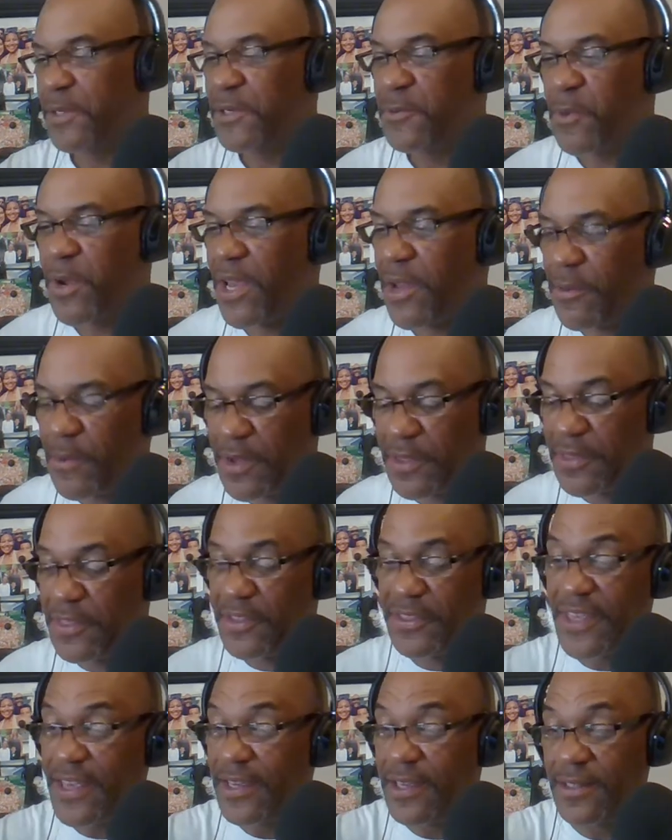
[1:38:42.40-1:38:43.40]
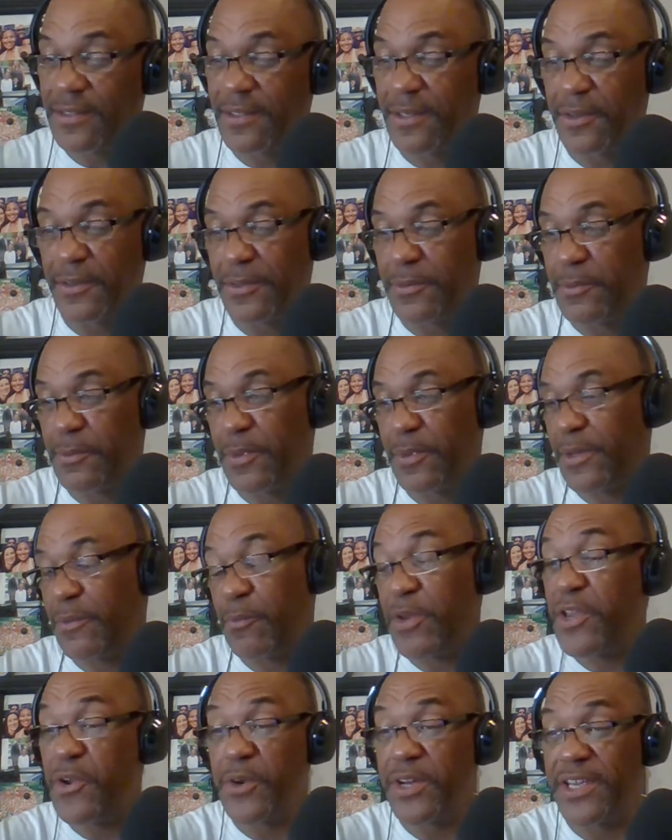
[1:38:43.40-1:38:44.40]
Well, the thing is,
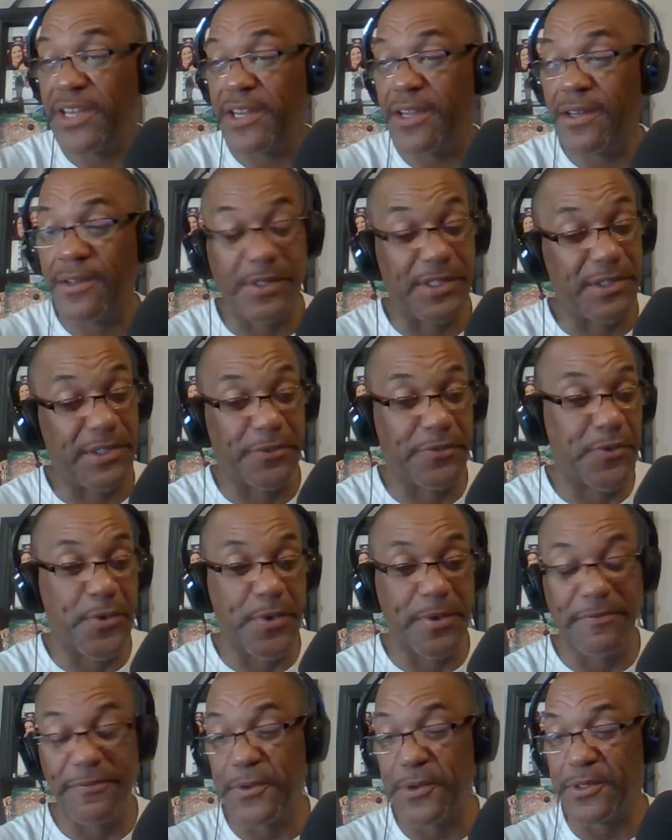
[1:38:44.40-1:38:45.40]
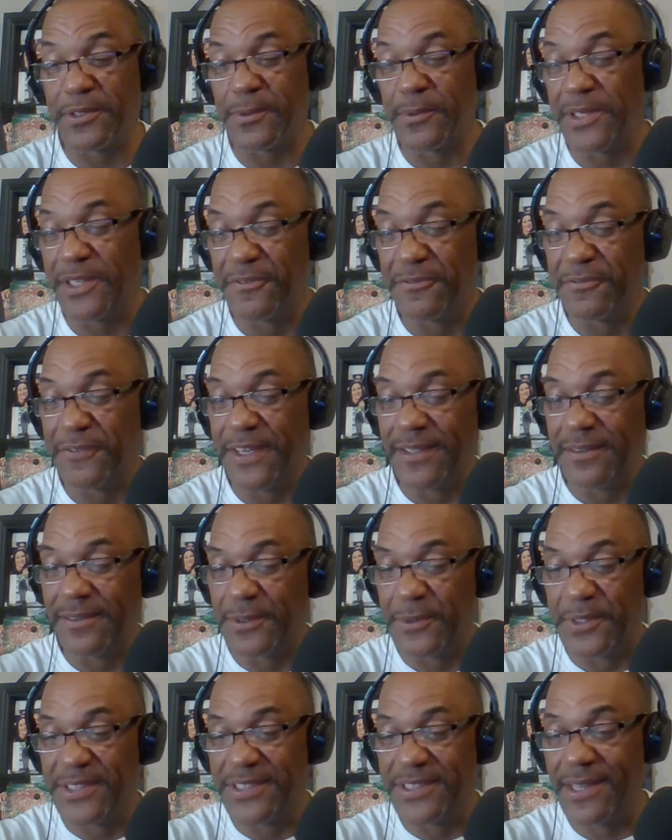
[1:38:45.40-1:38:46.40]
we only hear it's the forum for so we can vent
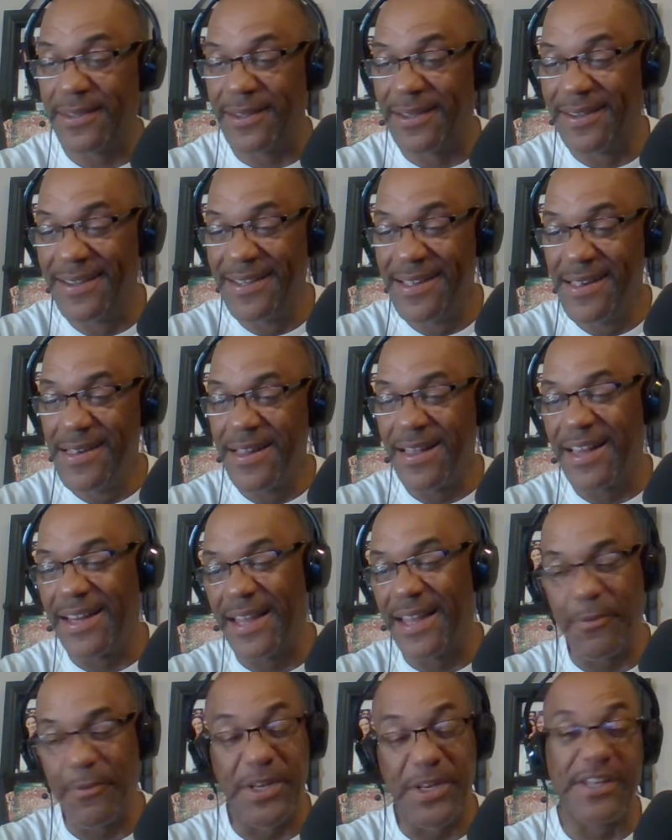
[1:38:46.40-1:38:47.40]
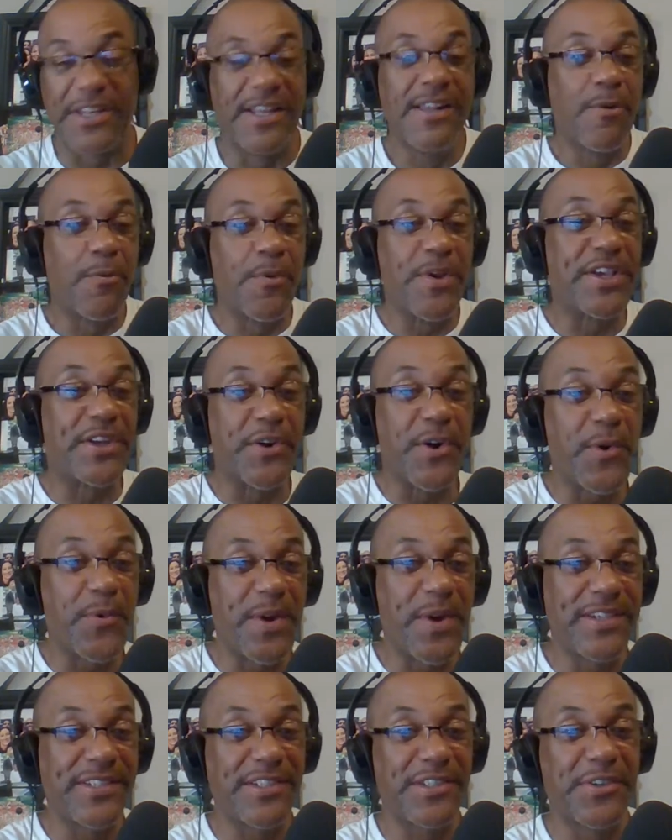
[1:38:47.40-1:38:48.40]
to each other. Like we can
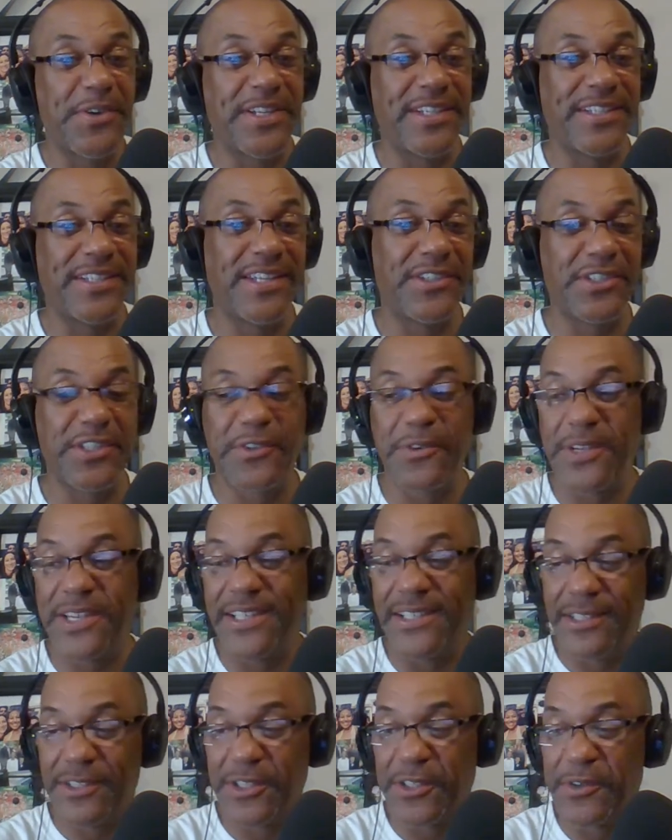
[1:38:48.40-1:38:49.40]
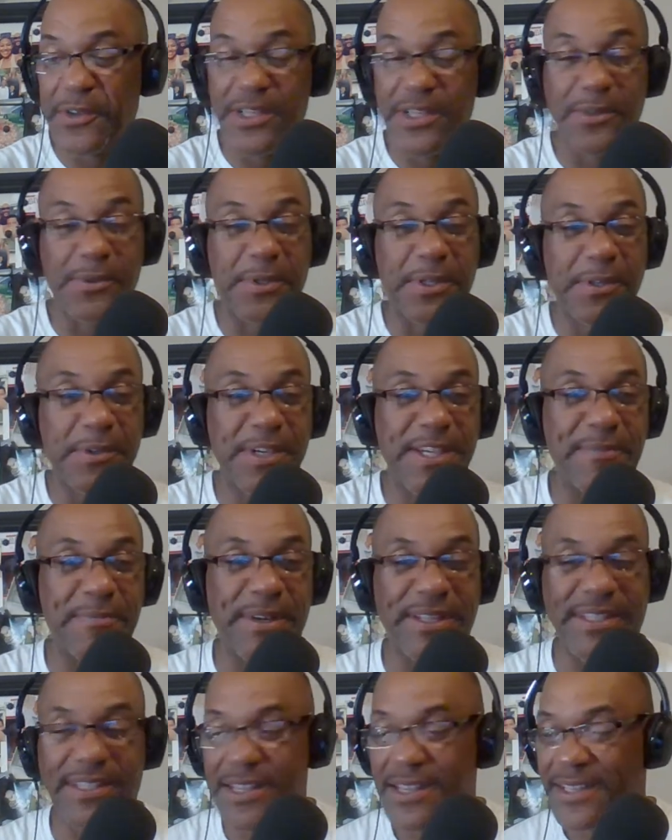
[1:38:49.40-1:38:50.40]
always agree to disagree and disagree to agree,
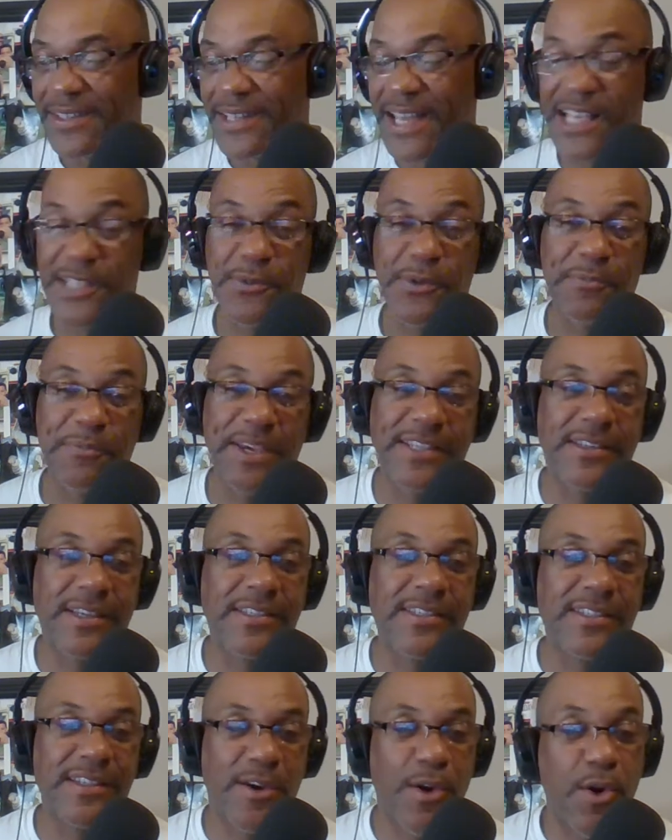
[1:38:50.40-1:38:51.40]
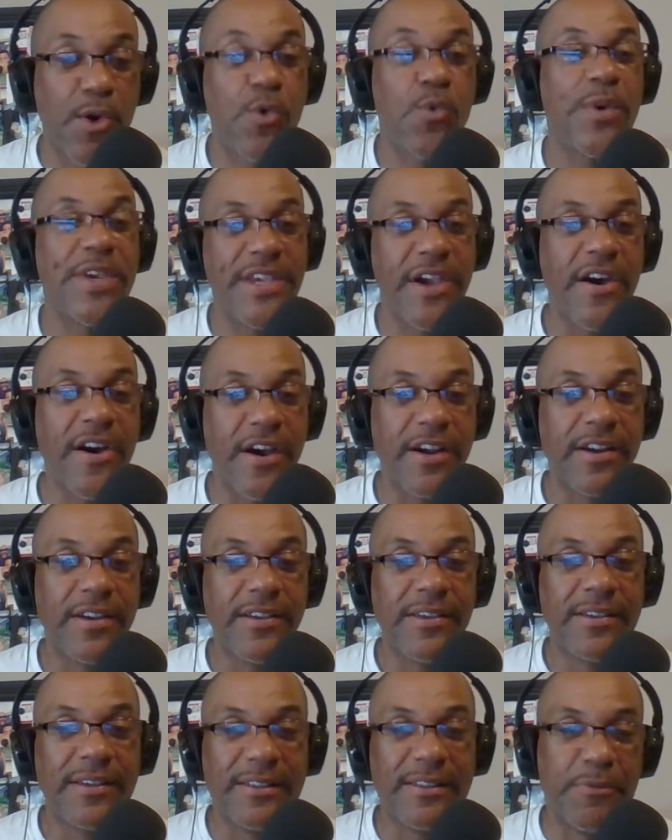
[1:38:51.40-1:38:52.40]
but that's what makes us who we are.
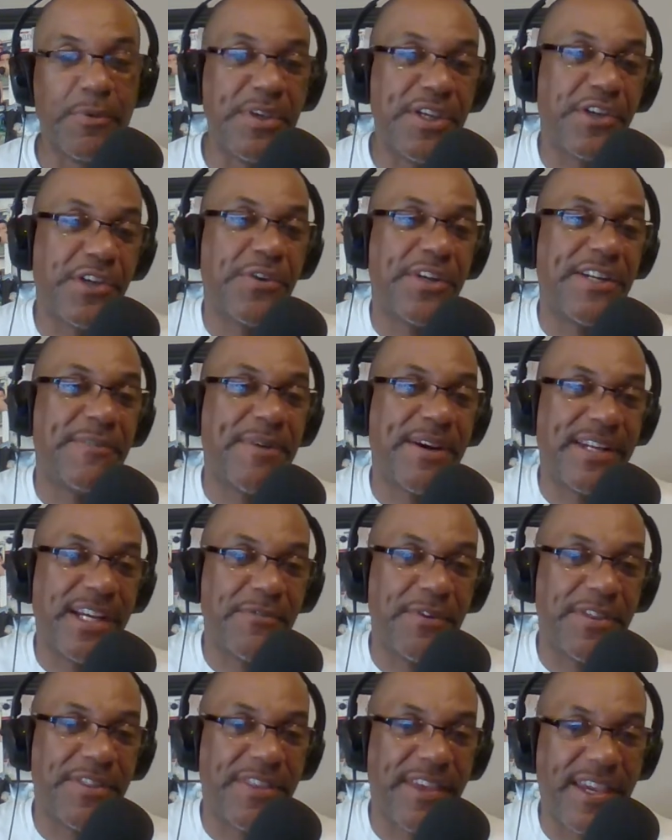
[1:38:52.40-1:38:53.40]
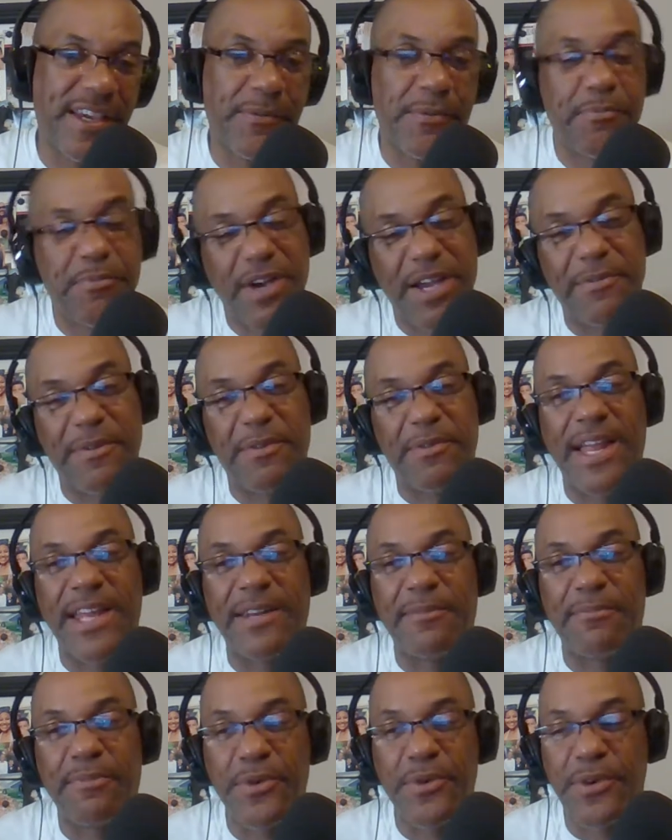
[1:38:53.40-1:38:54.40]
If we agreed about everything, probably a lot
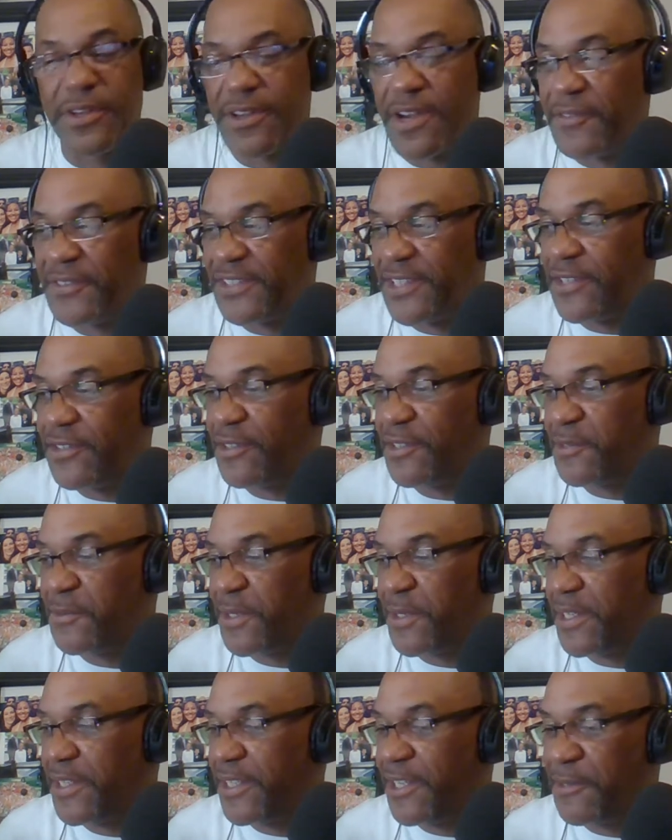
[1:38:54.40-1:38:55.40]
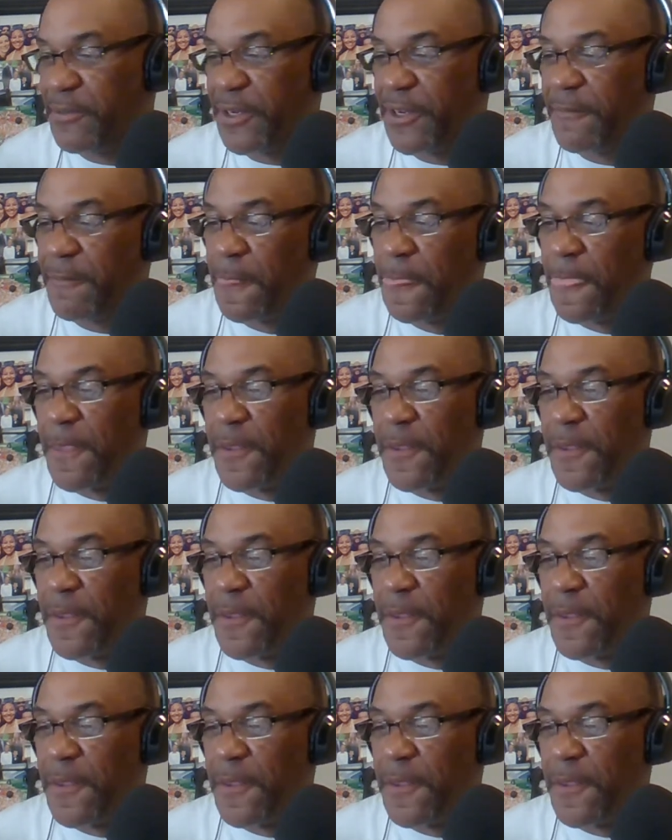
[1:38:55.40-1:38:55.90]
of boring conversations around here, but.